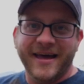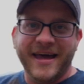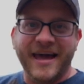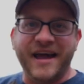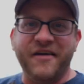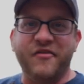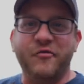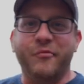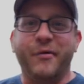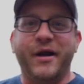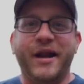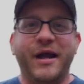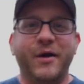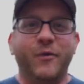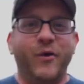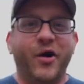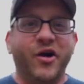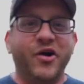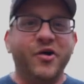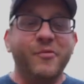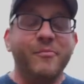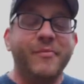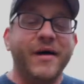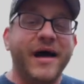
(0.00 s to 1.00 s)
Hey everybody,
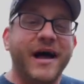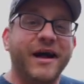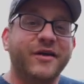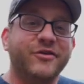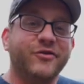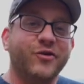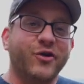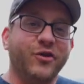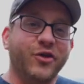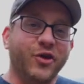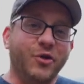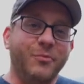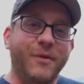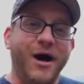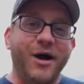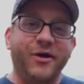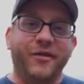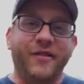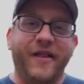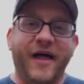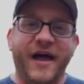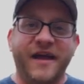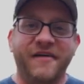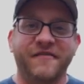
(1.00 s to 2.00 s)
welcome back to A Little
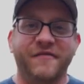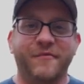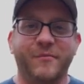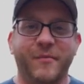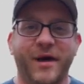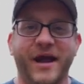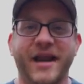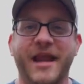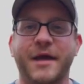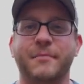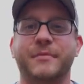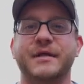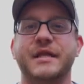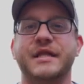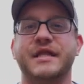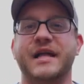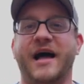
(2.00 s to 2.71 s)
Mountain Life. My name is